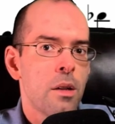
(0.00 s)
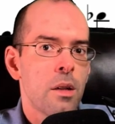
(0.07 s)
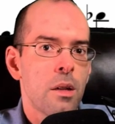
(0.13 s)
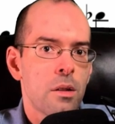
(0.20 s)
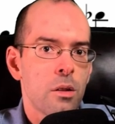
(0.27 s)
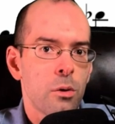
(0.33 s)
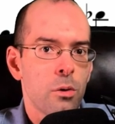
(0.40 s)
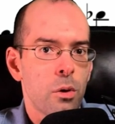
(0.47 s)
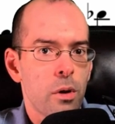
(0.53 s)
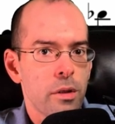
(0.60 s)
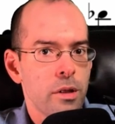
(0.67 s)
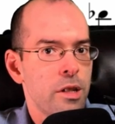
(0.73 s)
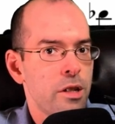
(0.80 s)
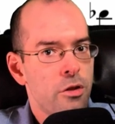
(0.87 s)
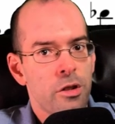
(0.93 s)
So to all
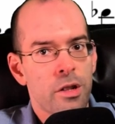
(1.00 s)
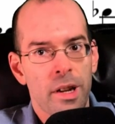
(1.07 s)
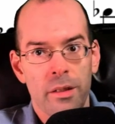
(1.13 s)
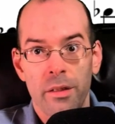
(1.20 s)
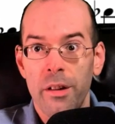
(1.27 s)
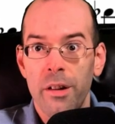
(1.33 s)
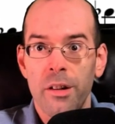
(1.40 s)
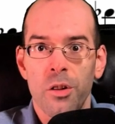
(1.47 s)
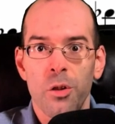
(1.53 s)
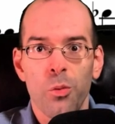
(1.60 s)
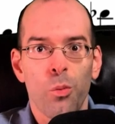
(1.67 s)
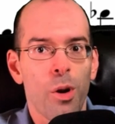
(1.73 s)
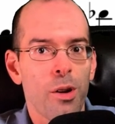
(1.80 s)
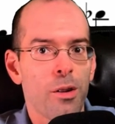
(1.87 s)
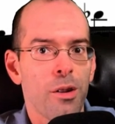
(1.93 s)
the teachers out there, I just
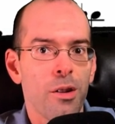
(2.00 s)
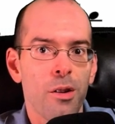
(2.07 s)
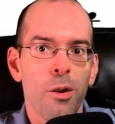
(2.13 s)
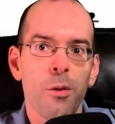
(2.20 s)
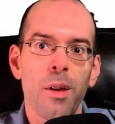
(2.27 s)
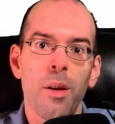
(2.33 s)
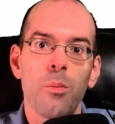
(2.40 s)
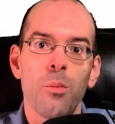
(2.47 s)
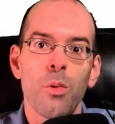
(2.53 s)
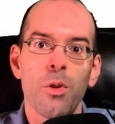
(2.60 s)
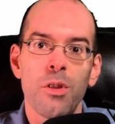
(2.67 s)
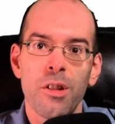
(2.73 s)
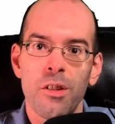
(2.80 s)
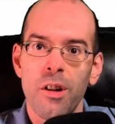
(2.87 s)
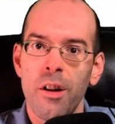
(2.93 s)
want you to know that
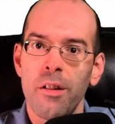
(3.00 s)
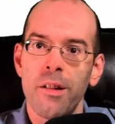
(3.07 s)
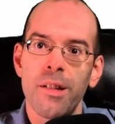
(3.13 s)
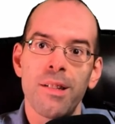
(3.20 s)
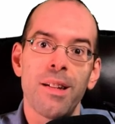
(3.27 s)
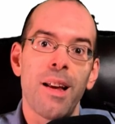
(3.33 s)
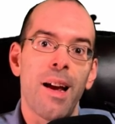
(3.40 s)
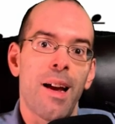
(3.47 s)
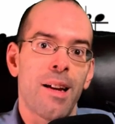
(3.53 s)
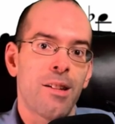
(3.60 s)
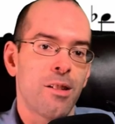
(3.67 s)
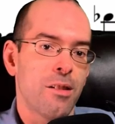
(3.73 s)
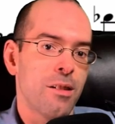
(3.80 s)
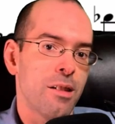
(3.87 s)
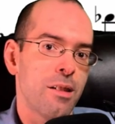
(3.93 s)
Music Jotter is an
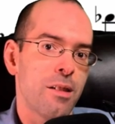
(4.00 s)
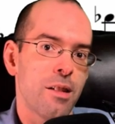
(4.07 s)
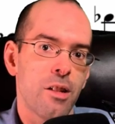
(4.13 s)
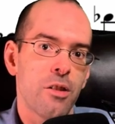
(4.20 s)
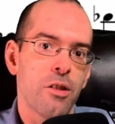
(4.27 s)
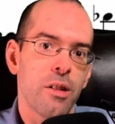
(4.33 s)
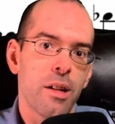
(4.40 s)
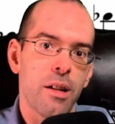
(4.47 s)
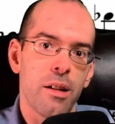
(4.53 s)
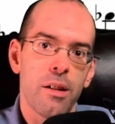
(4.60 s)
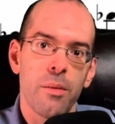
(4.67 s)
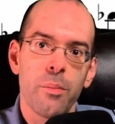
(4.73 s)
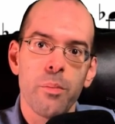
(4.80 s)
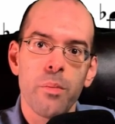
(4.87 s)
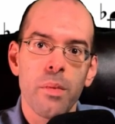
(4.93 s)
excellent teaching aid.
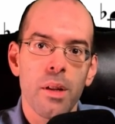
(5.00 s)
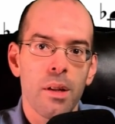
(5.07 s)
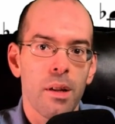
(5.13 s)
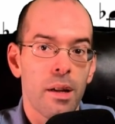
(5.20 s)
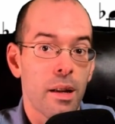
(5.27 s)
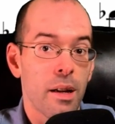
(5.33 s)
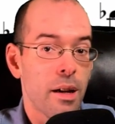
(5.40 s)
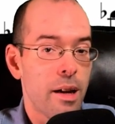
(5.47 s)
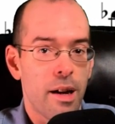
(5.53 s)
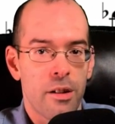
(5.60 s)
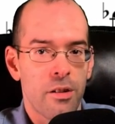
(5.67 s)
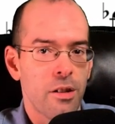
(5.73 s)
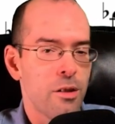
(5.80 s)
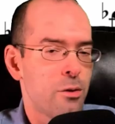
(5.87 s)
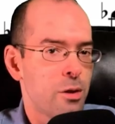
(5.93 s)
And I
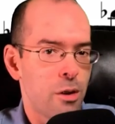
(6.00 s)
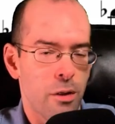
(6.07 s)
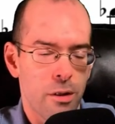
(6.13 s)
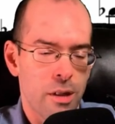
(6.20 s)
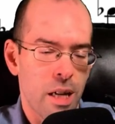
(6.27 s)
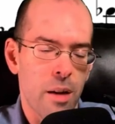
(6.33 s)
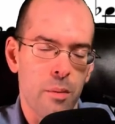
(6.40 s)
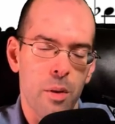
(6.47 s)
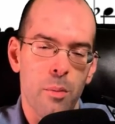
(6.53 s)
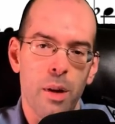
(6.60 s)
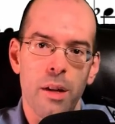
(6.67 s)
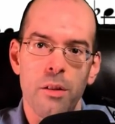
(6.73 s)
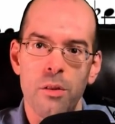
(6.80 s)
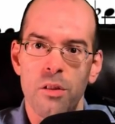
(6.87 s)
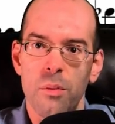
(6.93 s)
actually use it all the time in
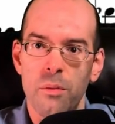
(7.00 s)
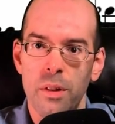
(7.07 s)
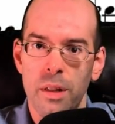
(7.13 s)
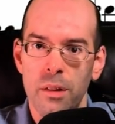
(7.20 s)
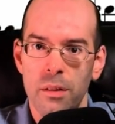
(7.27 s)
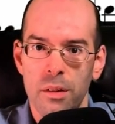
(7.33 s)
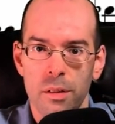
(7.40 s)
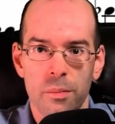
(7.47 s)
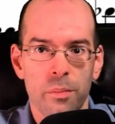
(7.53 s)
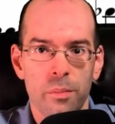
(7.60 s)
my YouTube videos.